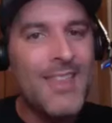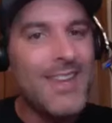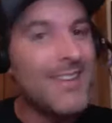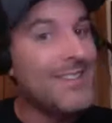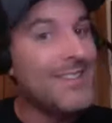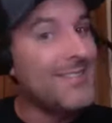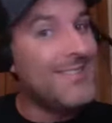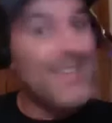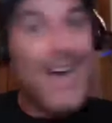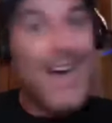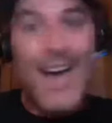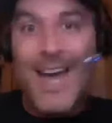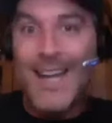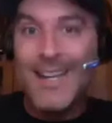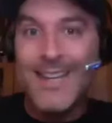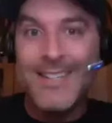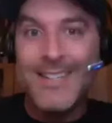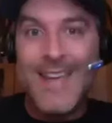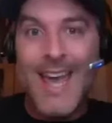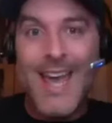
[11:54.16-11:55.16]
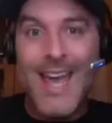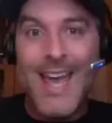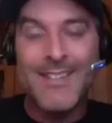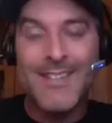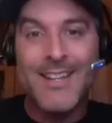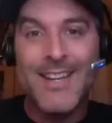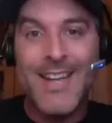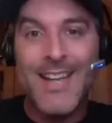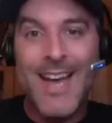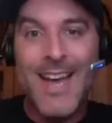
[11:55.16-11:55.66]
think it's a lot to
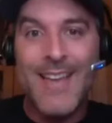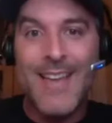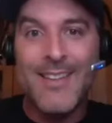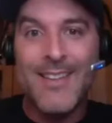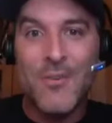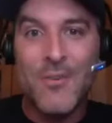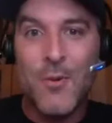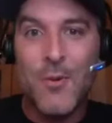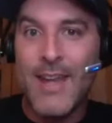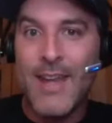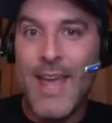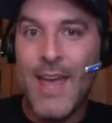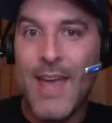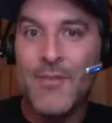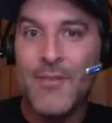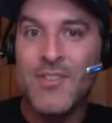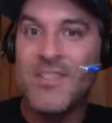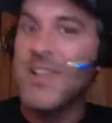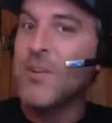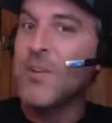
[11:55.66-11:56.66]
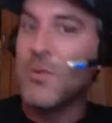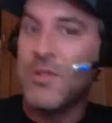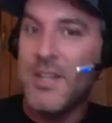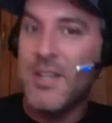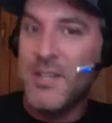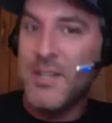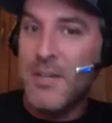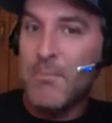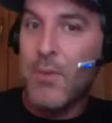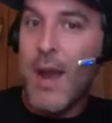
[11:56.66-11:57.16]
ask a guy that's going to have single
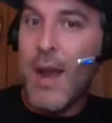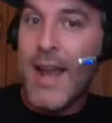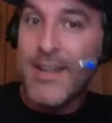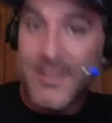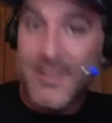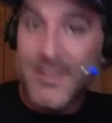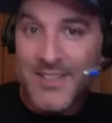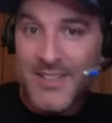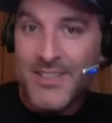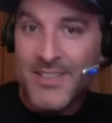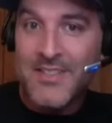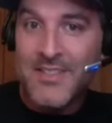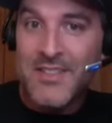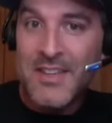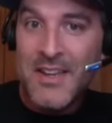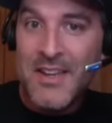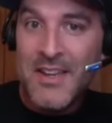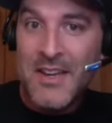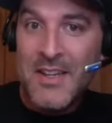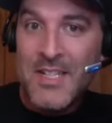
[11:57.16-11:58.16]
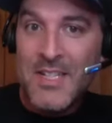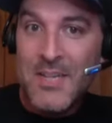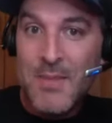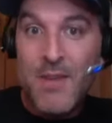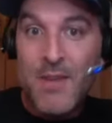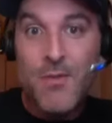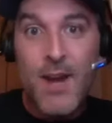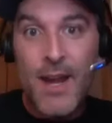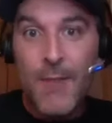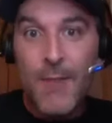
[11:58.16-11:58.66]
digit practices to be
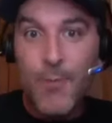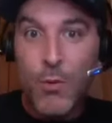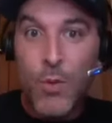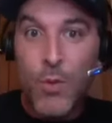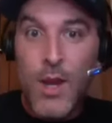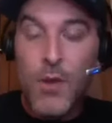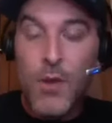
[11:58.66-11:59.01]
ready for week